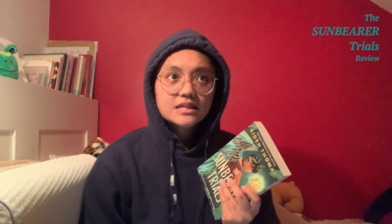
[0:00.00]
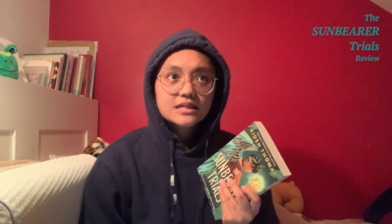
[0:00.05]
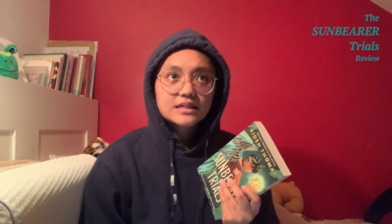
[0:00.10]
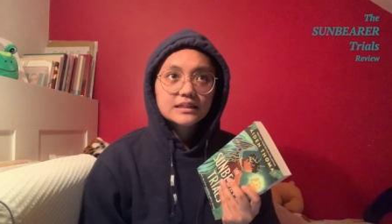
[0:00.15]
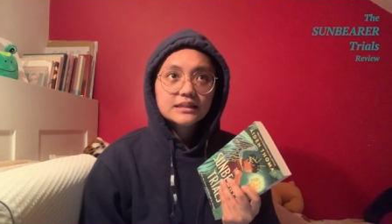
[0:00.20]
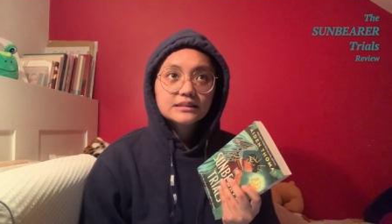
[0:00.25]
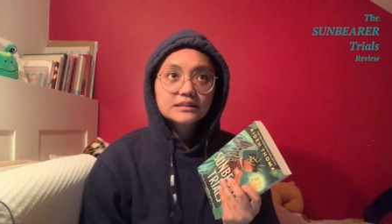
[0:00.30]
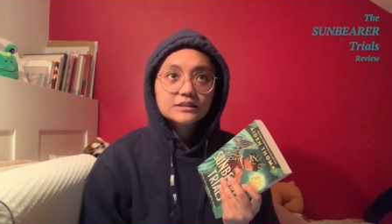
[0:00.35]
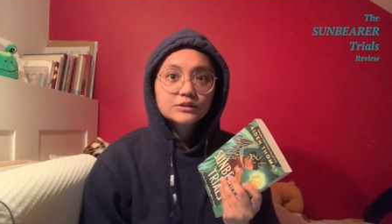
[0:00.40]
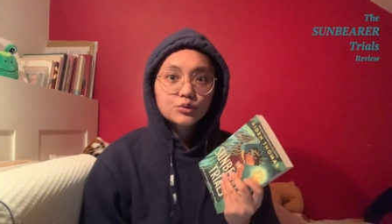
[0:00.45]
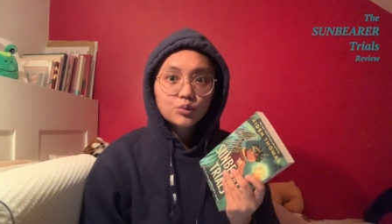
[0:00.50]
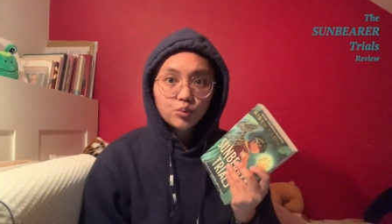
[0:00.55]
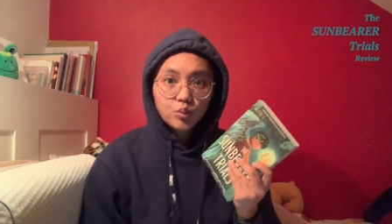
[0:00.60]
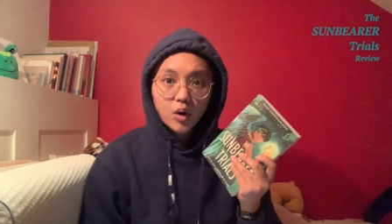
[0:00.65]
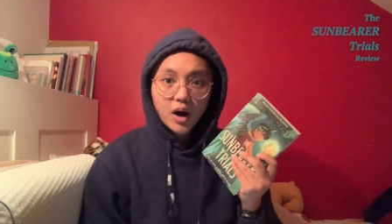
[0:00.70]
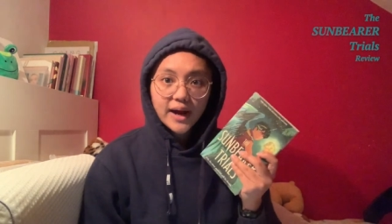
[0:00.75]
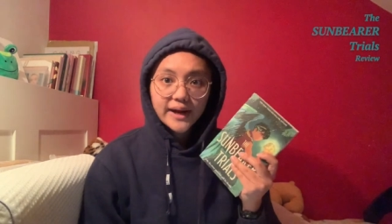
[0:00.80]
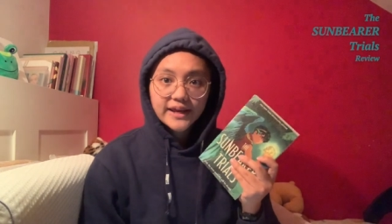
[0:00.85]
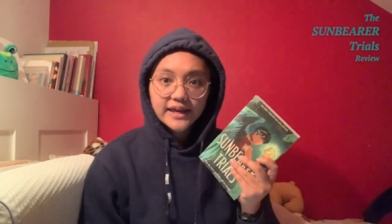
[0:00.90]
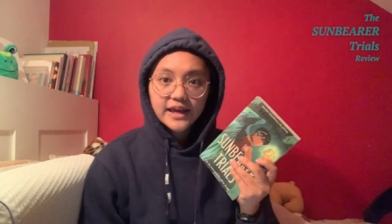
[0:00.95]
it's
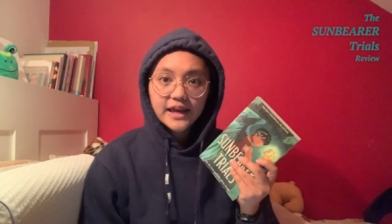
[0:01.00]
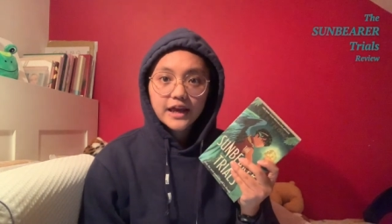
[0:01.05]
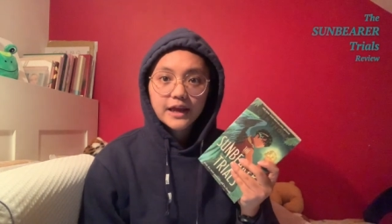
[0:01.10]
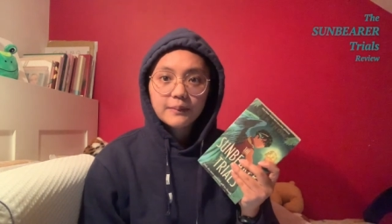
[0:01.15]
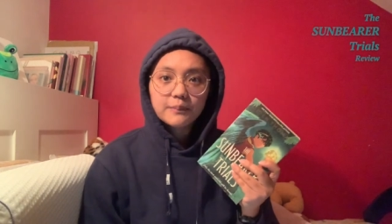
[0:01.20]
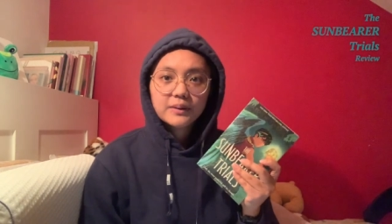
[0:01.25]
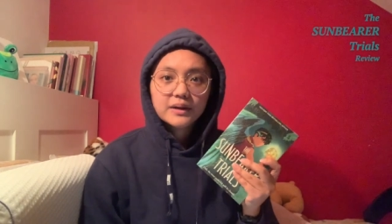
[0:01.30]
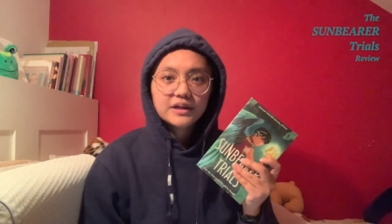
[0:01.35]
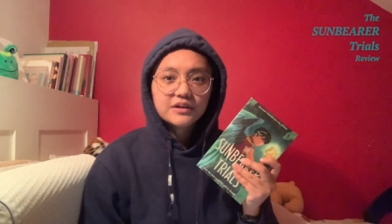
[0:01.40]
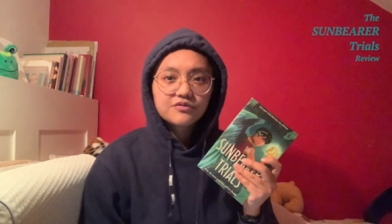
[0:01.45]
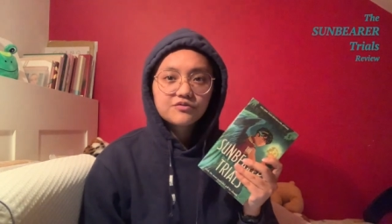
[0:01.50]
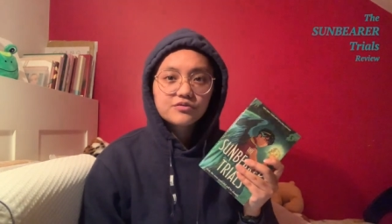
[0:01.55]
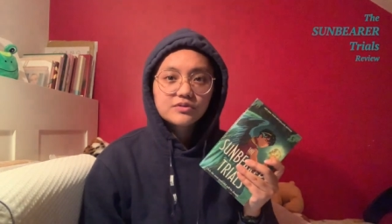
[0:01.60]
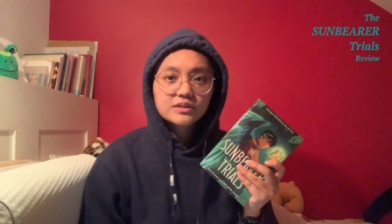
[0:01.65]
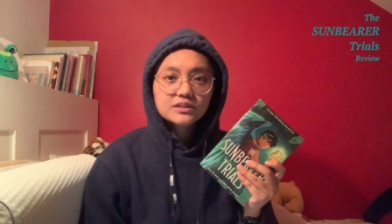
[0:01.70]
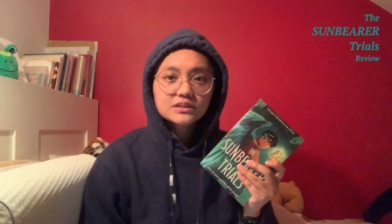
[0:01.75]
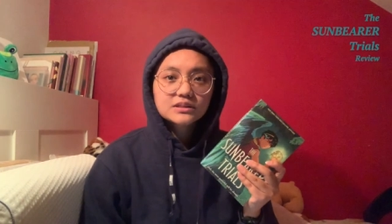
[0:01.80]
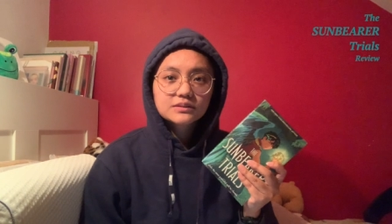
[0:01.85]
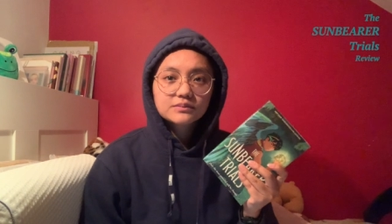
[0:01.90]
YA, but it feels